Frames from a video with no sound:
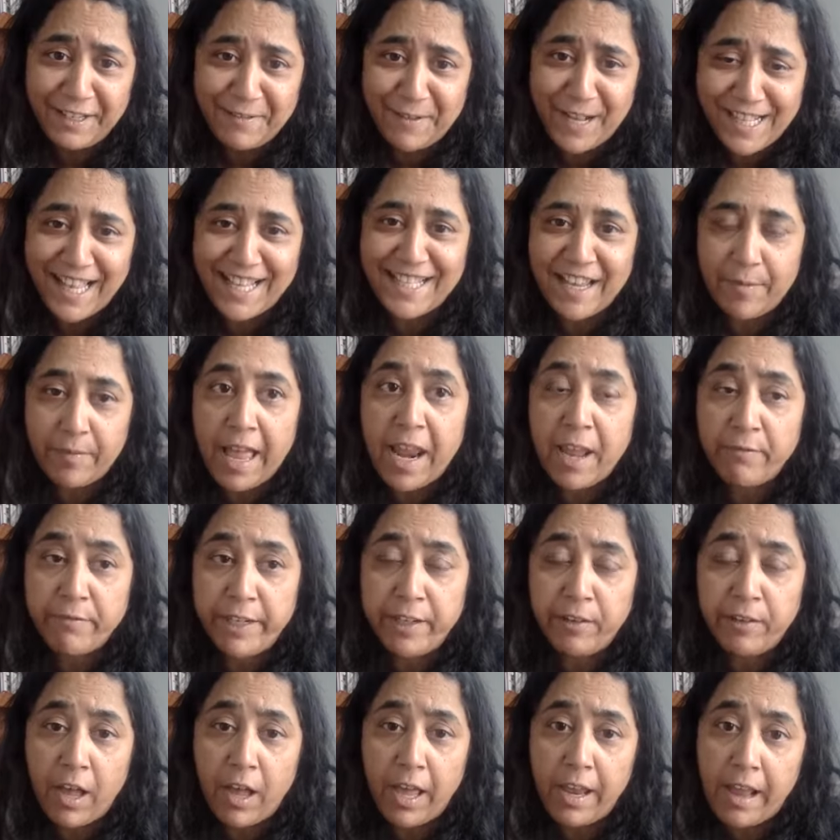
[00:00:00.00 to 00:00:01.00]
Like
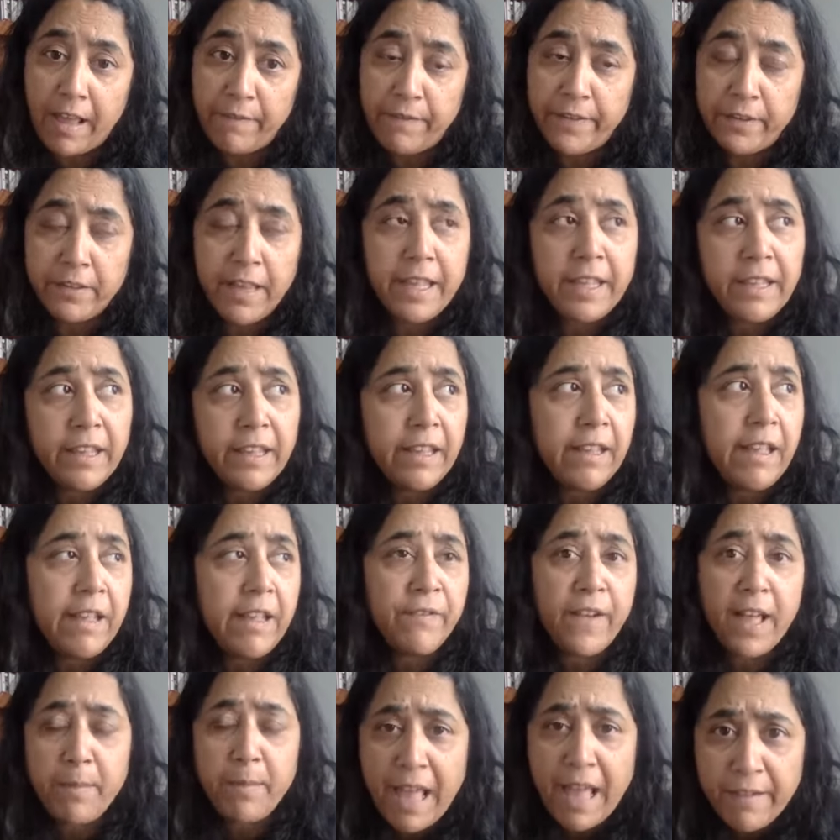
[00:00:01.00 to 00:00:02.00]
if I'm ever in
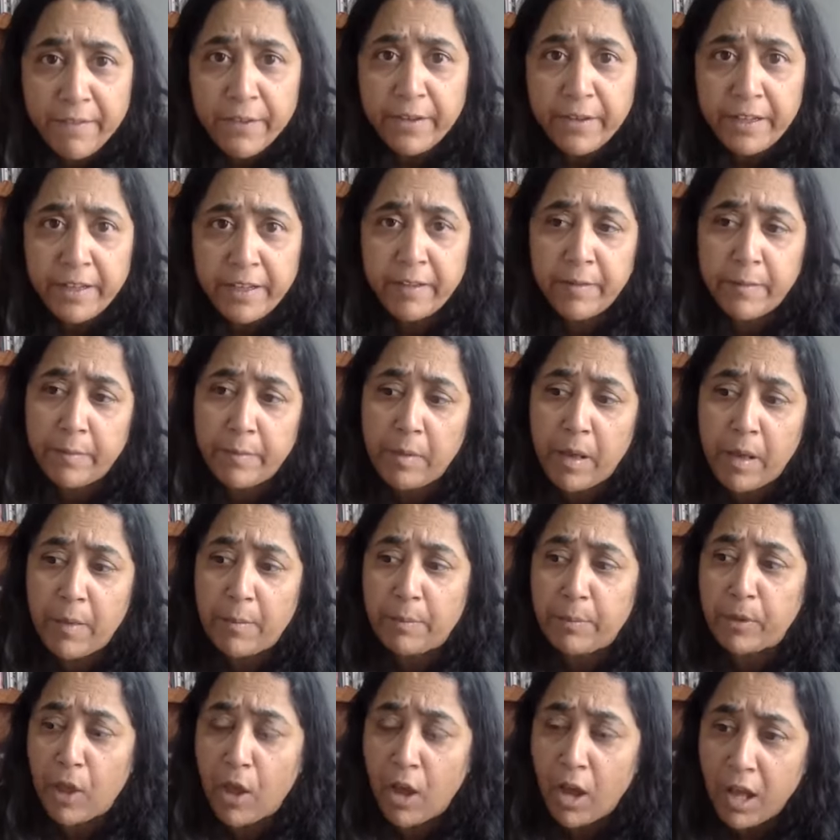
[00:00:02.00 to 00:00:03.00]
a
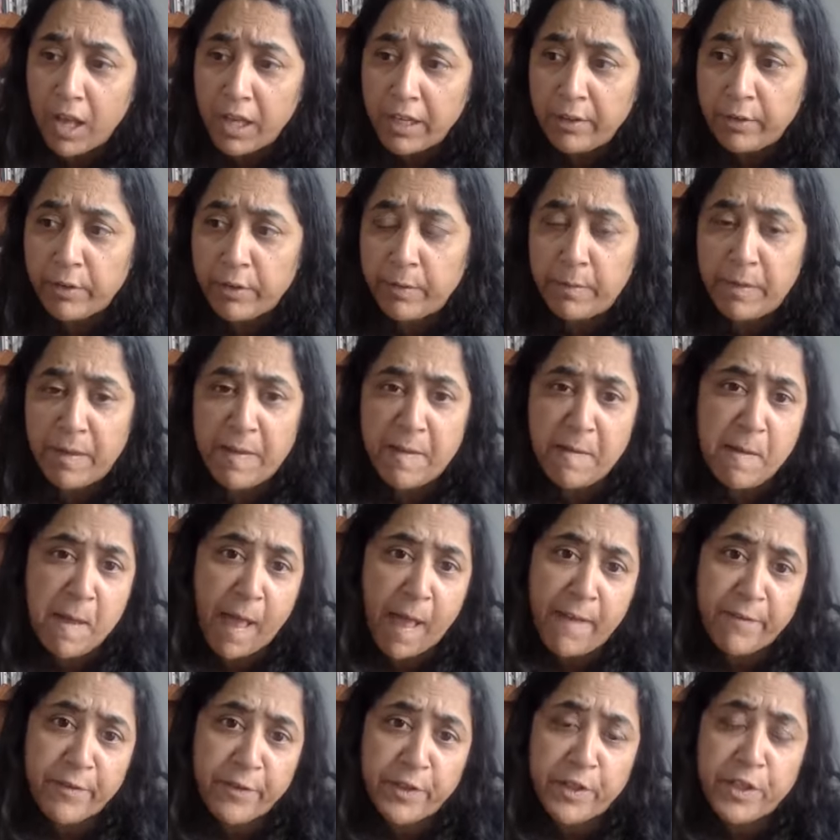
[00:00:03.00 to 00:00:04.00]
block or am I
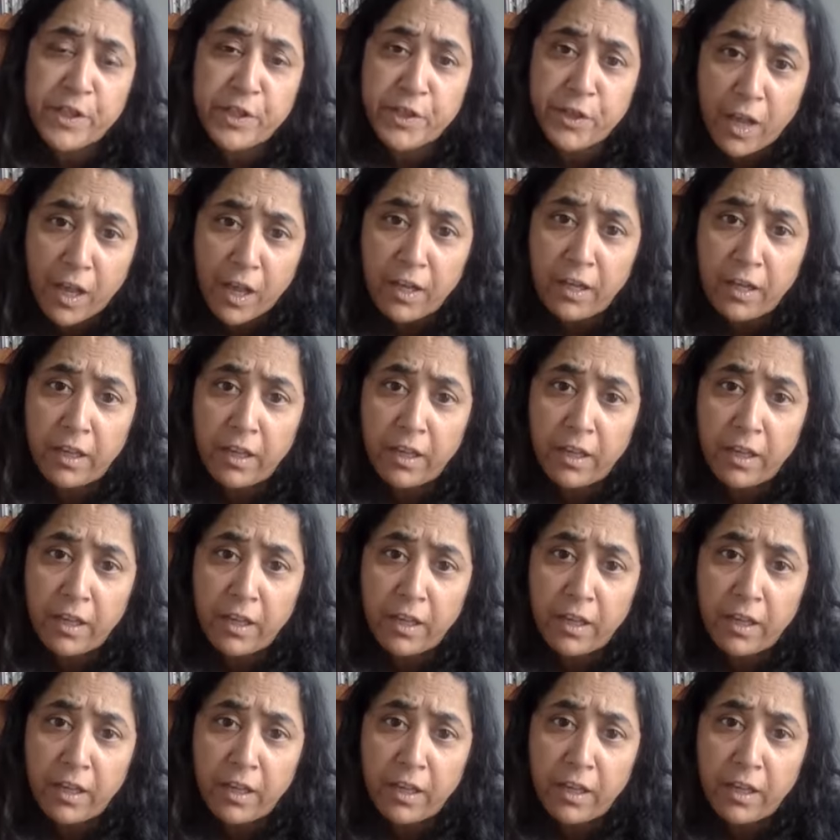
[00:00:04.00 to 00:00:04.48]
ever stuck,